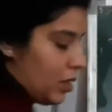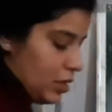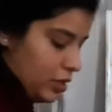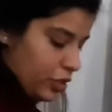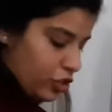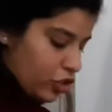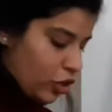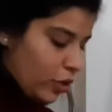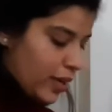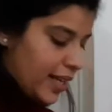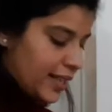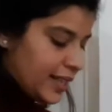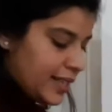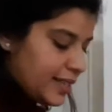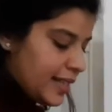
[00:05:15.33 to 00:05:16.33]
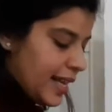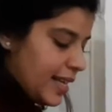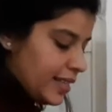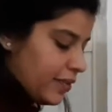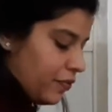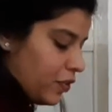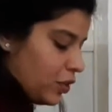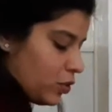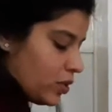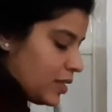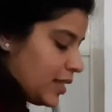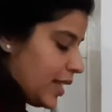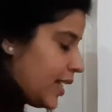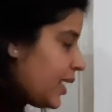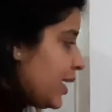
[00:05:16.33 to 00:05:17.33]
So in this case, if you
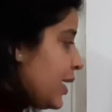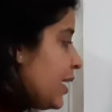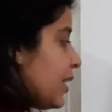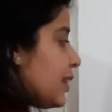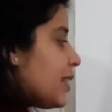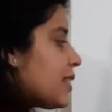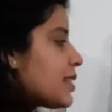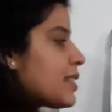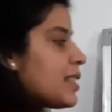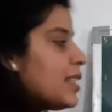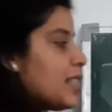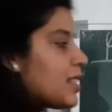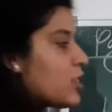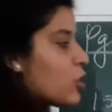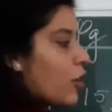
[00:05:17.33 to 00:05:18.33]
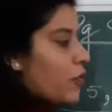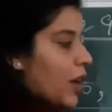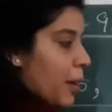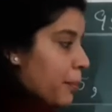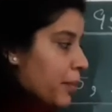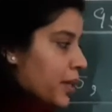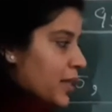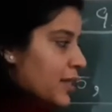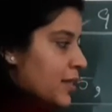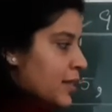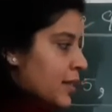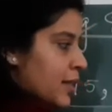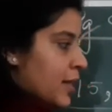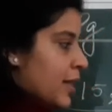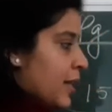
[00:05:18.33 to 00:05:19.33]
see, this is a list of numbers
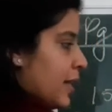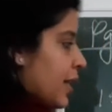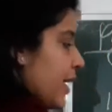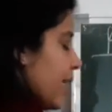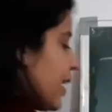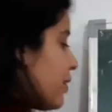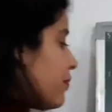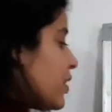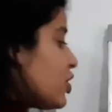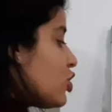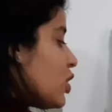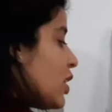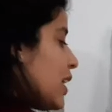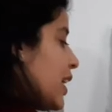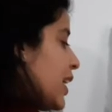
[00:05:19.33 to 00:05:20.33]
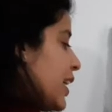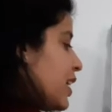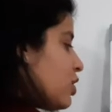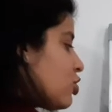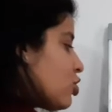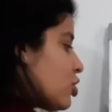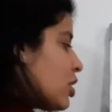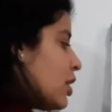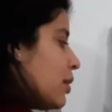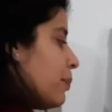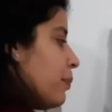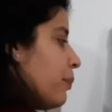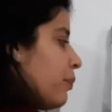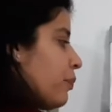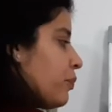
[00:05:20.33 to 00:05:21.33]
in which each
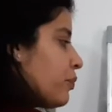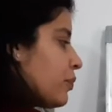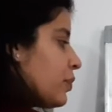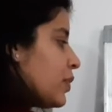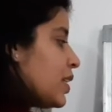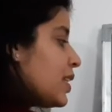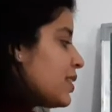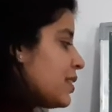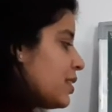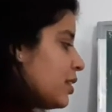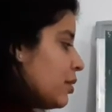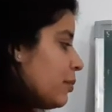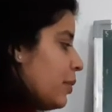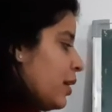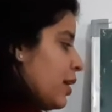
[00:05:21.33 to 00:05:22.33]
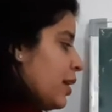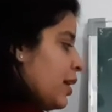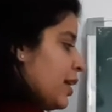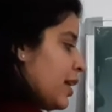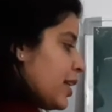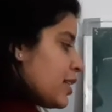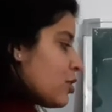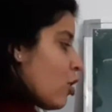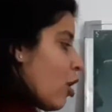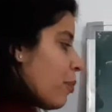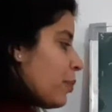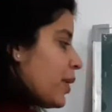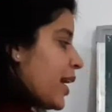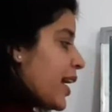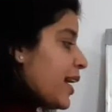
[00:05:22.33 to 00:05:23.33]
term, this term, is
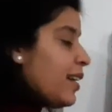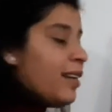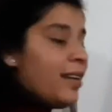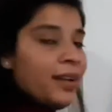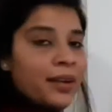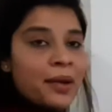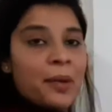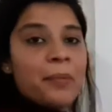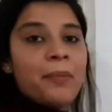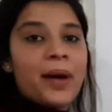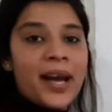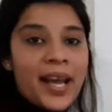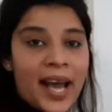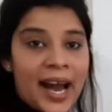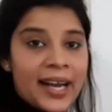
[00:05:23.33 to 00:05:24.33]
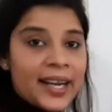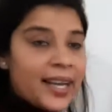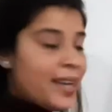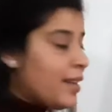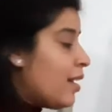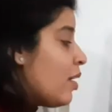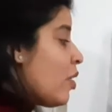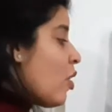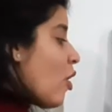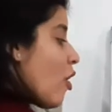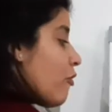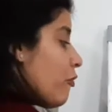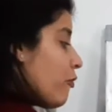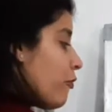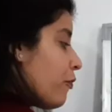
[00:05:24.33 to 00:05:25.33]
obtained by adding
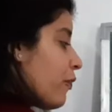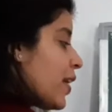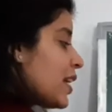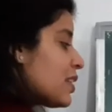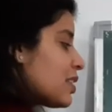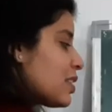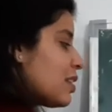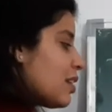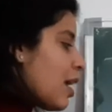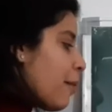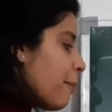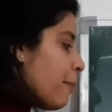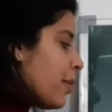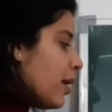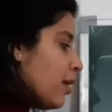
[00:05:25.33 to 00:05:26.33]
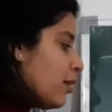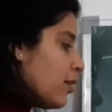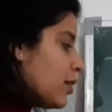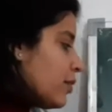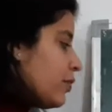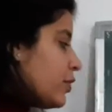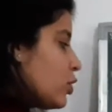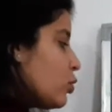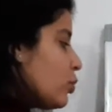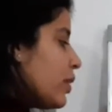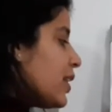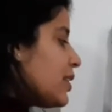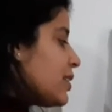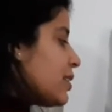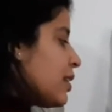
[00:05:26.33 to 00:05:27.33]
a fixed number to
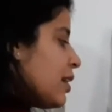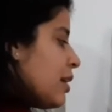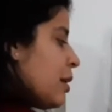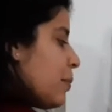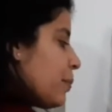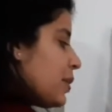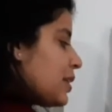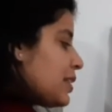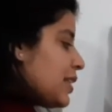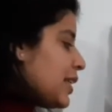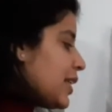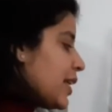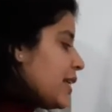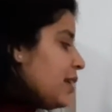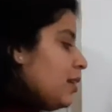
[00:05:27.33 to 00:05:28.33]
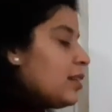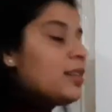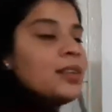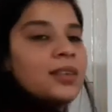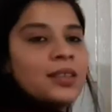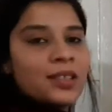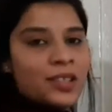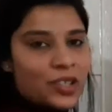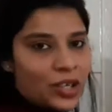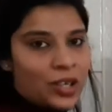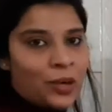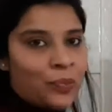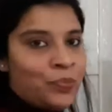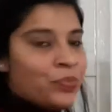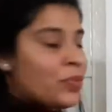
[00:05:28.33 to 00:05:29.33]
its preceding
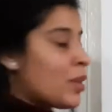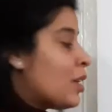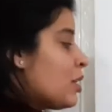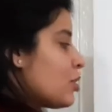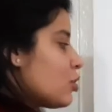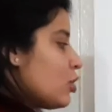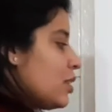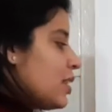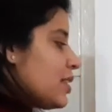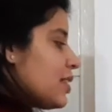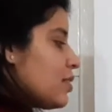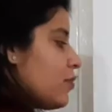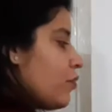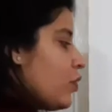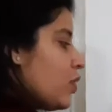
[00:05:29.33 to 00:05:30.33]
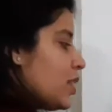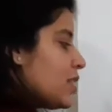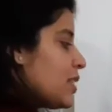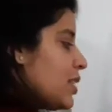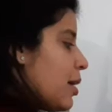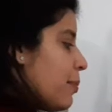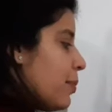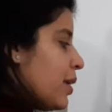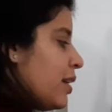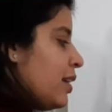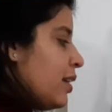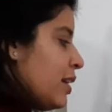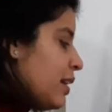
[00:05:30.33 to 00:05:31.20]
term. So this is first number.